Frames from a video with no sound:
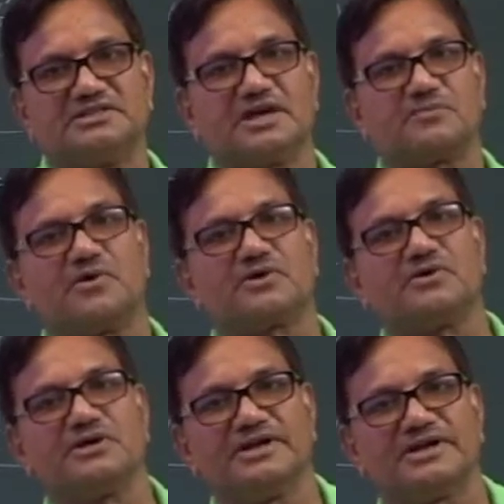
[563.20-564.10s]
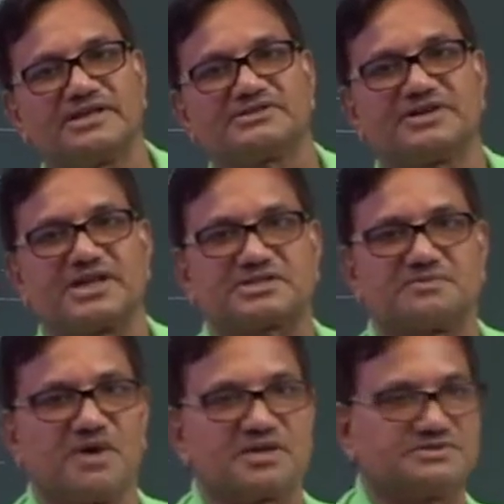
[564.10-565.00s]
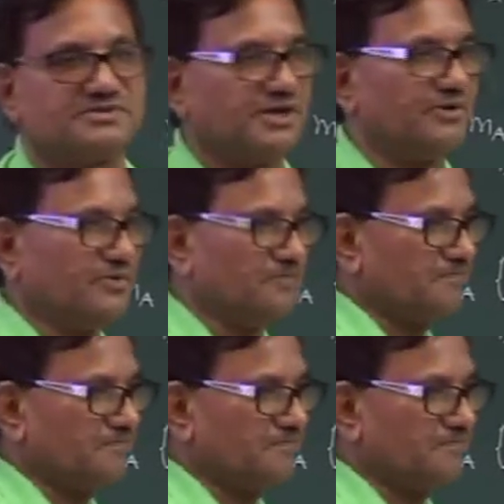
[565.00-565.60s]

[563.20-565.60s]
therefore it has rest mass 0.